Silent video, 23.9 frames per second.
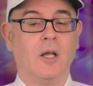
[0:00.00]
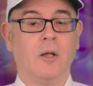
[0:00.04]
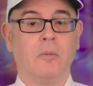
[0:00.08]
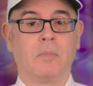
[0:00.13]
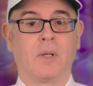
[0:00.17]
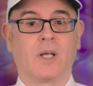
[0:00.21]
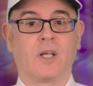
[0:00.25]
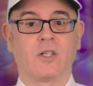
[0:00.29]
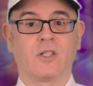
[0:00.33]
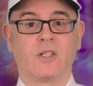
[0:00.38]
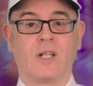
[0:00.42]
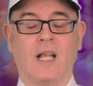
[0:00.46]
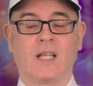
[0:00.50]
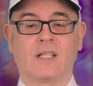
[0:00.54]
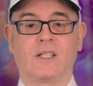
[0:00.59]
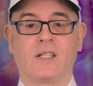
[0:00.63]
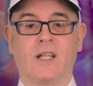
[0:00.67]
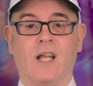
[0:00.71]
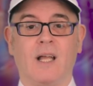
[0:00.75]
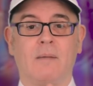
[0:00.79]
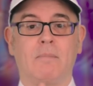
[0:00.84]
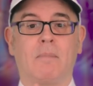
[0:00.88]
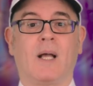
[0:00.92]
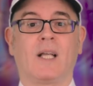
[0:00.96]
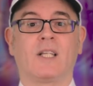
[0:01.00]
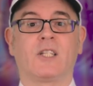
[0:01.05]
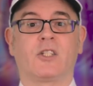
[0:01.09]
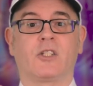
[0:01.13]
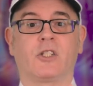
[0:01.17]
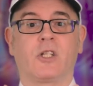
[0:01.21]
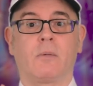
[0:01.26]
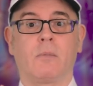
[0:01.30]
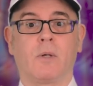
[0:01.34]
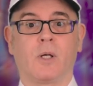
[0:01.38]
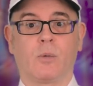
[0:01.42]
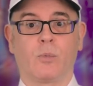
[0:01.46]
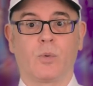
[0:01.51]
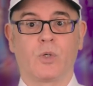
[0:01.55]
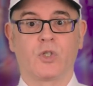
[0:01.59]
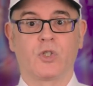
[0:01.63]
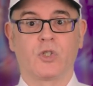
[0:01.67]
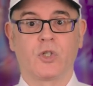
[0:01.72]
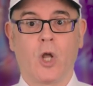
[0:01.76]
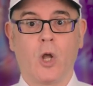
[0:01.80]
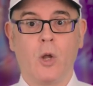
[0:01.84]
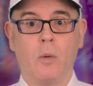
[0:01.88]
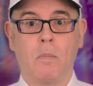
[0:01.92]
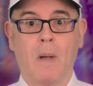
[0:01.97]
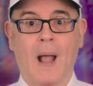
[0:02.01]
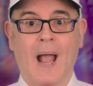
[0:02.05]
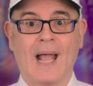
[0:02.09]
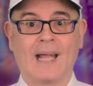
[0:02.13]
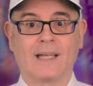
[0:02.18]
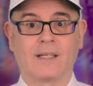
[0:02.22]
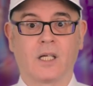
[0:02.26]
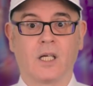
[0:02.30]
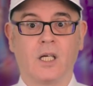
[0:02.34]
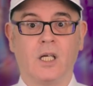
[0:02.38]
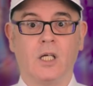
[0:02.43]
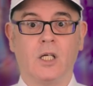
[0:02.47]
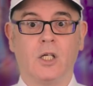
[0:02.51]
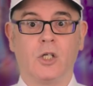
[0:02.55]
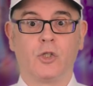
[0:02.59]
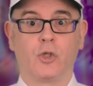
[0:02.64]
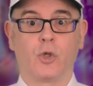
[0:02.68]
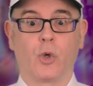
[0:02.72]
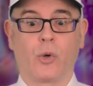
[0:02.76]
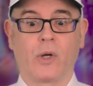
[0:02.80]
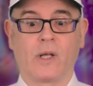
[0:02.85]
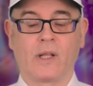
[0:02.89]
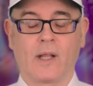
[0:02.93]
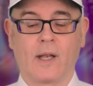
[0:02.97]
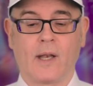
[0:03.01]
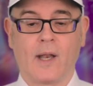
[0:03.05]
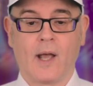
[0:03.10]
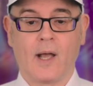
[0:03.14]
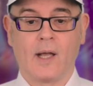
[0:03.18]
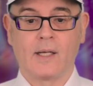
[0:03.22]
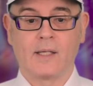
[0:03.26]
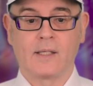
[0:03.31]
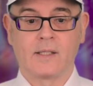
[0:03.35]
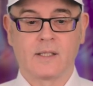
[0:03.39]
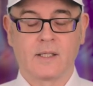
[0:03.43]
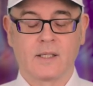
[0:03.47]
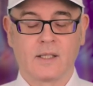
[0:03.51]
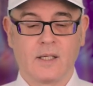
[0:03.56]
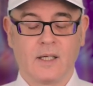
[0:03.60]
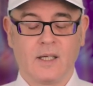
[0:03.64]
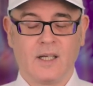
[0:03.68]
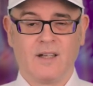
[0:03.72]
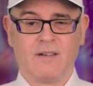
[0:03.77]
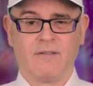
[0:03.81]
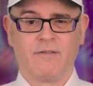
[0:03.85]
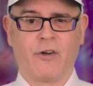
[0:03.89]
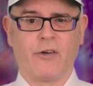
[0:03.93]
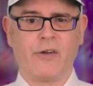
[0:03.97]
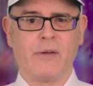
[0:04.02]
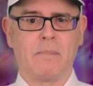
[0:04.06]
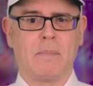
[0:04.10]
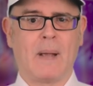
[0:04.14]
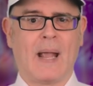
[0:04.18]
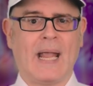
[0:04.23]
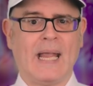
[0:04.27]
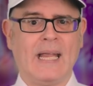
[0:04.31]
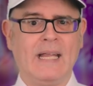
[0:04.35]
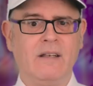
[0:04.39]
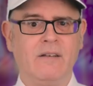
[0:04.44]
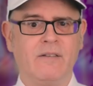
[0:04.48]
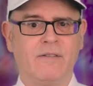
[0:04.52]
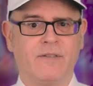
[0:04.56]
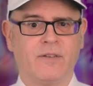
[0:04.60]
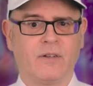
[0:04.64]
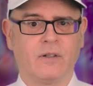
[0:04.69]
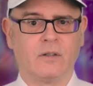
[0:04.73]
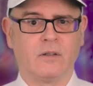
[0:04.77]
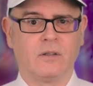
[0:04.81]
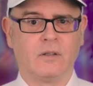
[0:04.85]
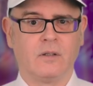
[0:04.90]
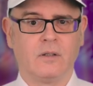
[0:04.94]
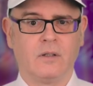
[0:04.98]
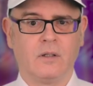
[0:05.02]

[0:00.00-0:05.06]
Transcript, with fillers: because last night my stomach was so bad during the night, very painful.